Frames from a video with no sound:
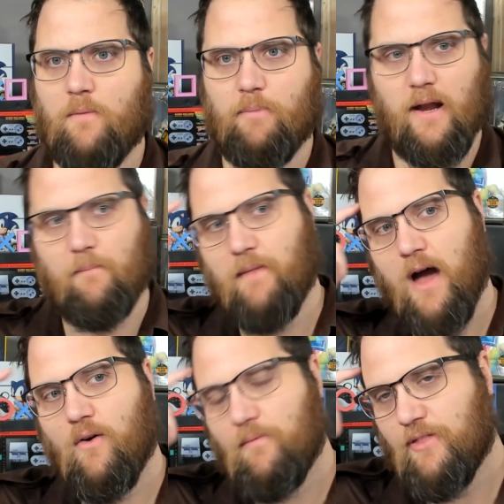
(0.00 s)
But
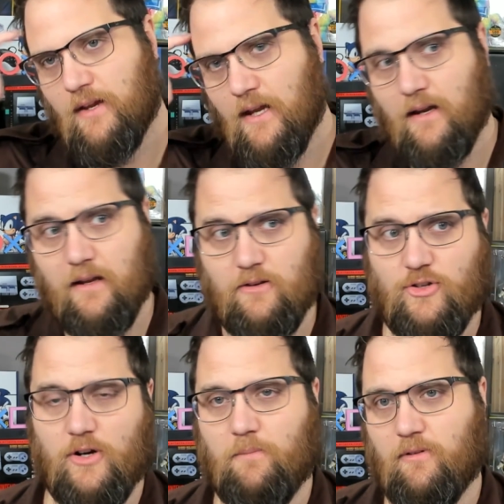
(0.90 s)
I'm thinking in
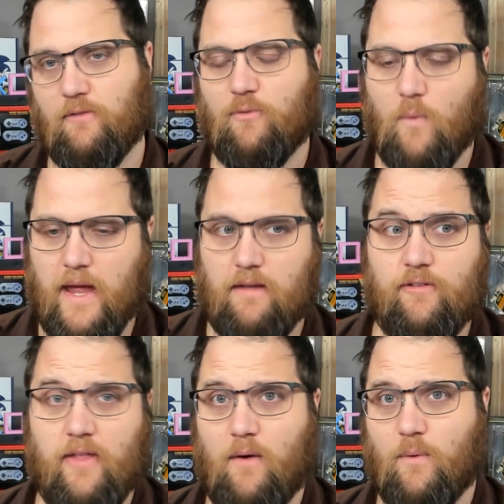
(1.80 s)
terms of
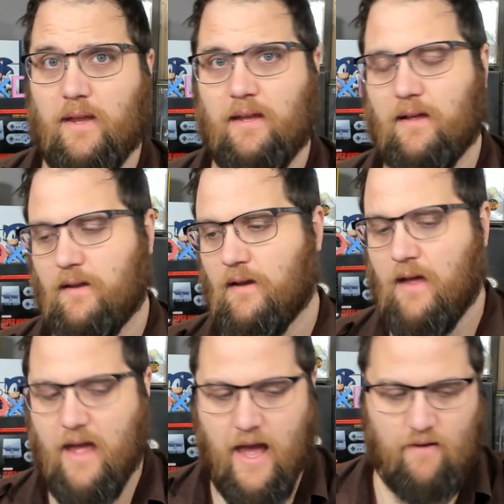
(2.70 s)
ways that we can
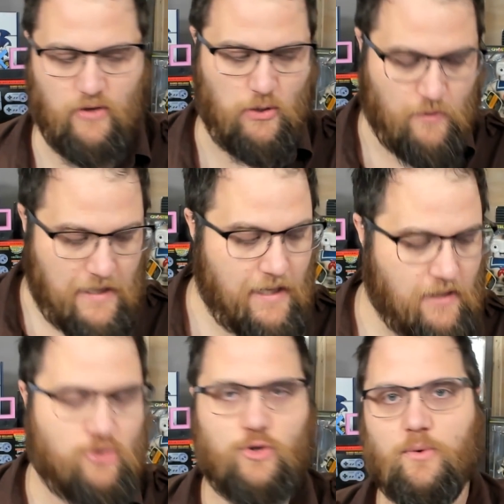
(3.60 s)
have
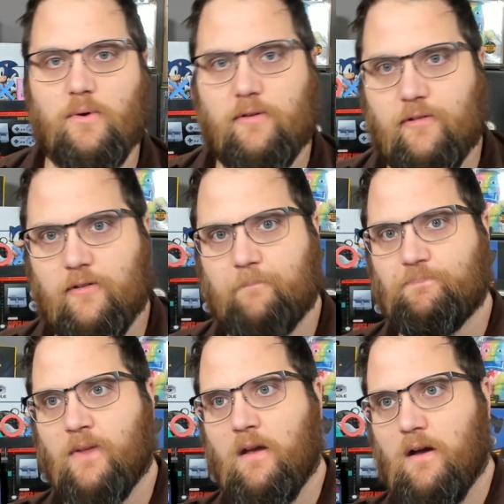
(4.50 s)
unique tools
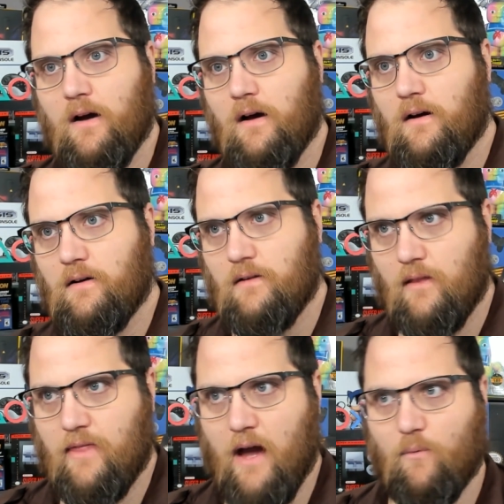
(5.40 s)

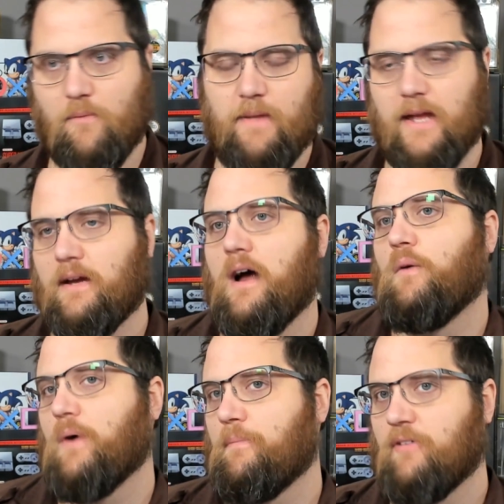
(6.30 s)
that will make our
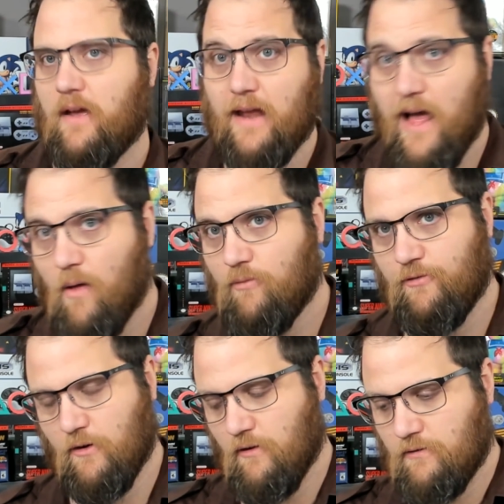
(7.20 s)
website
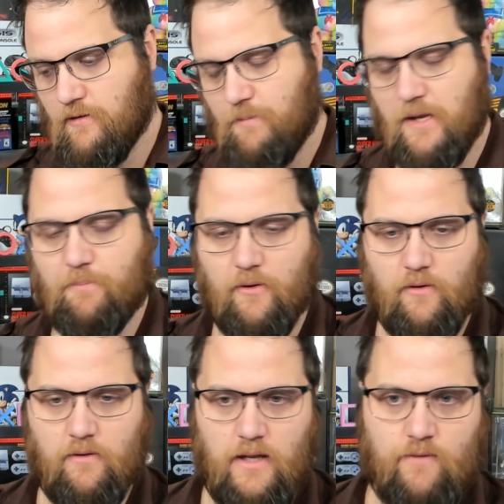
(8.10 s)
helpful to
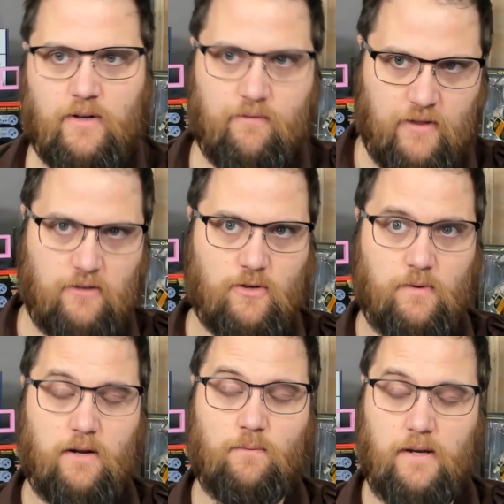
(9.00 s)
people, even if they don't
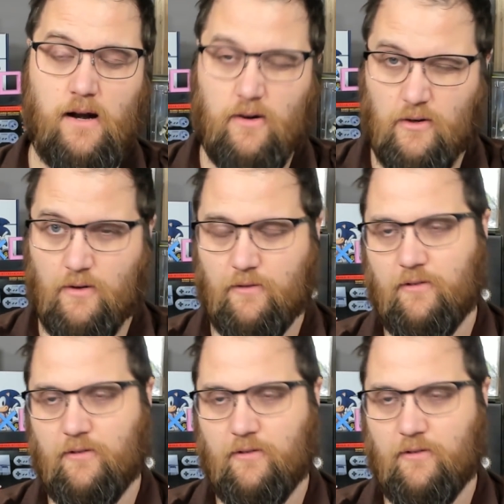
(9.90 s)
want to read articles.